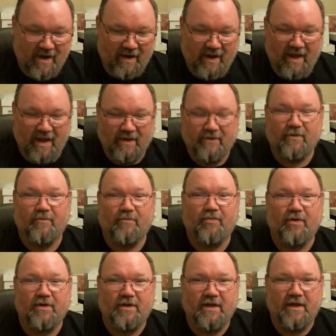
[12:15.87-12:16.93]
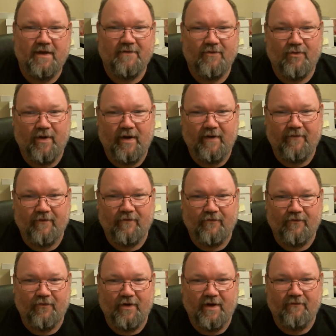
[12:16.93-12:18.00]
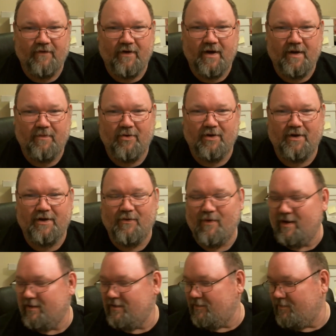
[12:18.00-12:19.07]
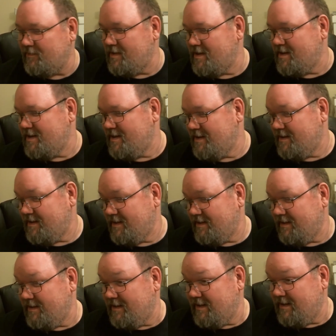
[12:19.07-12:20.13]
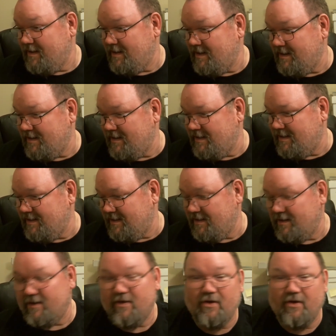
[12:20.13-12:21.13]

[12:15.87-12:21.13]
got some books to give away for free if anybody wants them. So